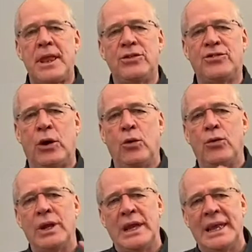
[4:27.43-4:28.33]

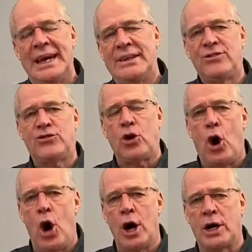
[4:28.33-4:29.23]
So let's
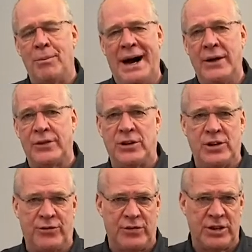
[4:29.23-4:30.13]
talk about the
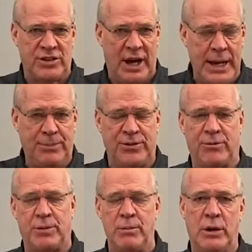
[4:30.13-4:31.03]
different types
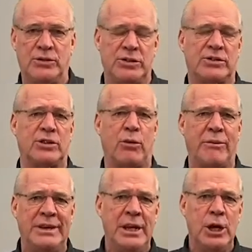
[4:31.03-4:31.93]
of promotions, because when
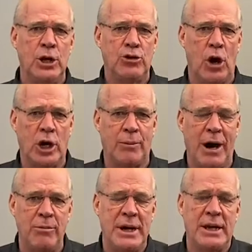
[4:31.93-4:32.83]
we talk
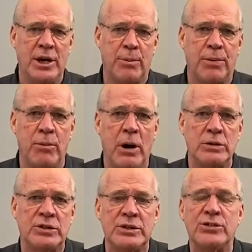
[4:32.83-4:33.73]
about making your
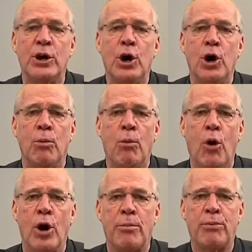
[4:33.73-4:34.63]
promotions
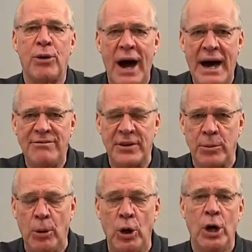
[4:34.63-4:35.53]
more
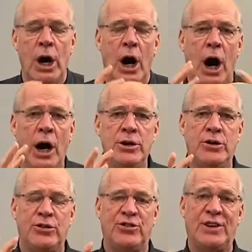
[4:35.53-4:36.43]
profitable,
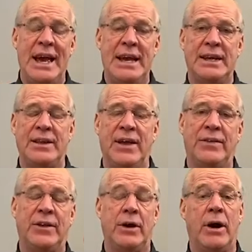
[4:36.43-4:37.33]
understanding
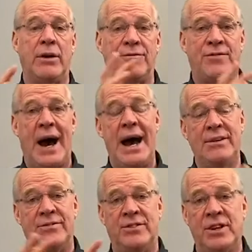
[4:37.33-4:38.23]
that there are
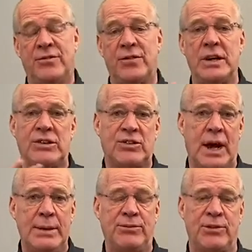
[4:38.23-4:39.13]
five different
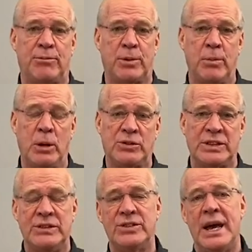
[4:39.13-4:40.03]
types of
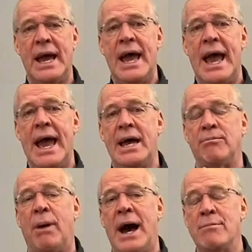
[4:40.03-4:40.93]
promotions,
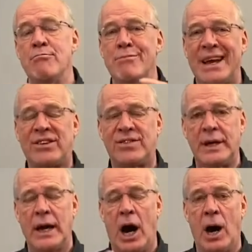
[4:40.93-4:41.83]
and by
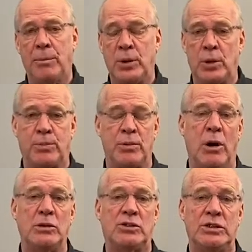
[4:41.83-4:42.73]
mixing up your
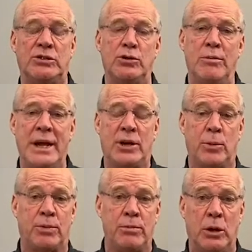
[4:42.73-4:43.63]
promotions, you make your
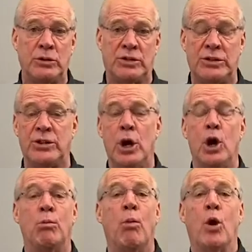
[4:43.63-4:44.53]
promotions
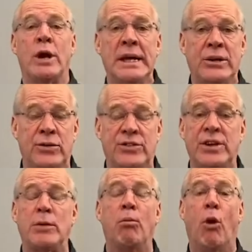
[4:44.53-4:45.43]
more
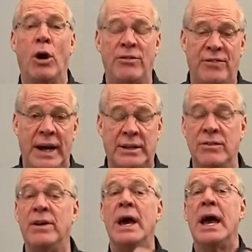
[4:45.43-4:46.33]
interesting, more
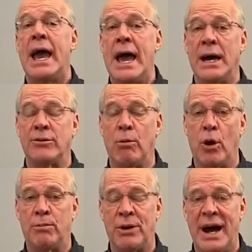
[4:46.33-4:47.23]
effective, and
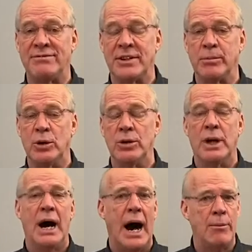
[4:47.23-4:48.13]
more profitable.
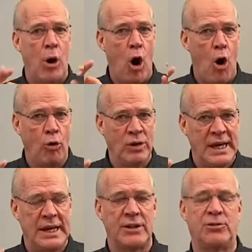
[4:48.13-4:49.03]
I'm only
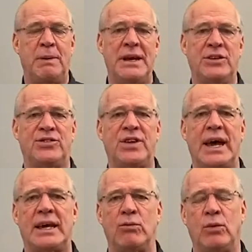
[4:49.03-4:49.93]
going to spend a
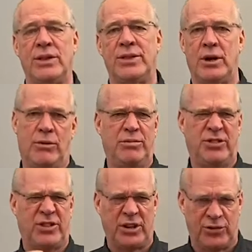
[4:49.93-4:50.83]
second with, uh, I'm
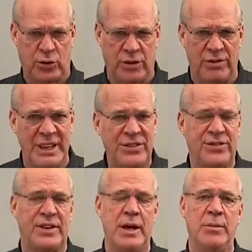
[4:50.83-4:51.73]
just going to sort of
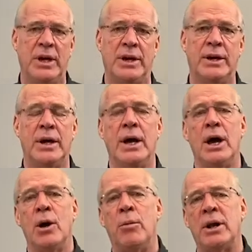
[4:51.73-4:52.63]
list them here.
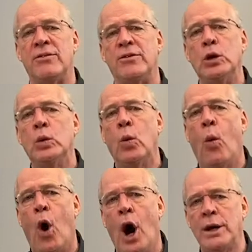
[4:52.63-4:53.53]
But if you
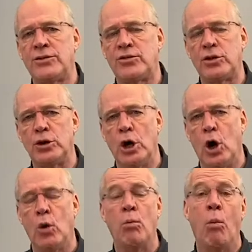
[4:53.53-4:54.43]
want to
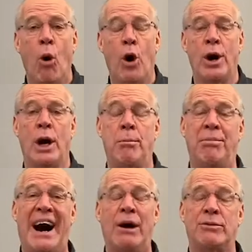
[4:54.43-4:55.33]
know more
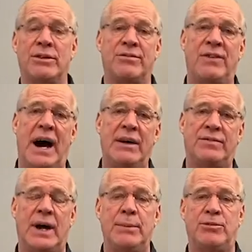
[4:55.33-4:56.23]
about the five
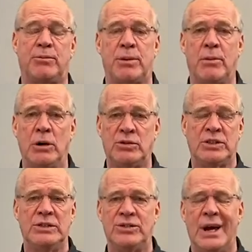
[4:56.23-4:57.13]
types of
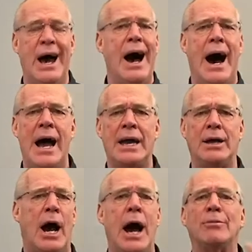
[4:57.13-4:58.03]
promotions,
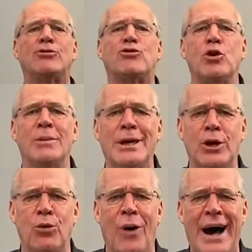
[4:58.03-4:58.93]
I, I'm assuming
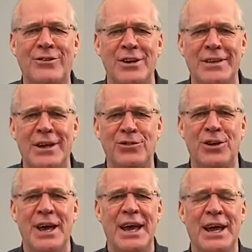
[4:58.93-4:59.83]
you're watching
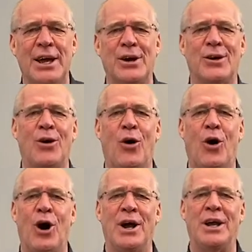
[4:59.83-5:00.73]
this here
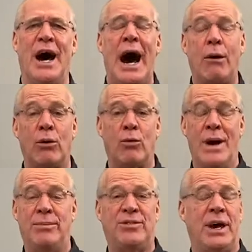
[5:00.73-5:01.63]
on our
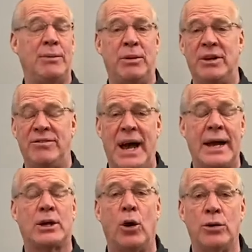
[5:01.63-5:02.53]
website, but if
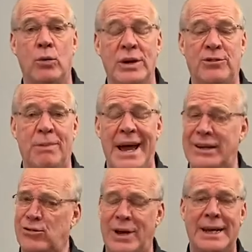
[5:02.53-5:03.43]
not, go to
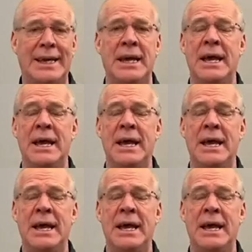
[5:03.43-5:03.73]
WhizBang Training,